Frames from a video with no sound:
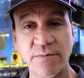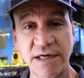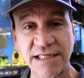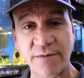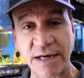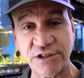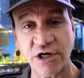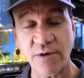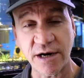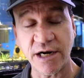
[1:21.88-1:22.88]
bust out my
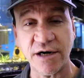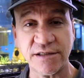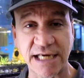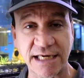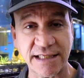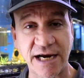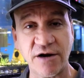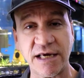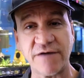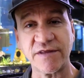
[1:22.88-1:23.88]
generator here, take it
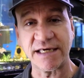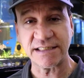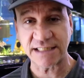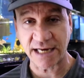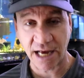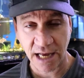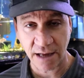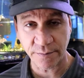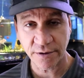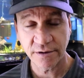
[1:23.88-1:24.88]
there, get everything set
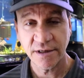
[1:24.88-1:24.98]
up.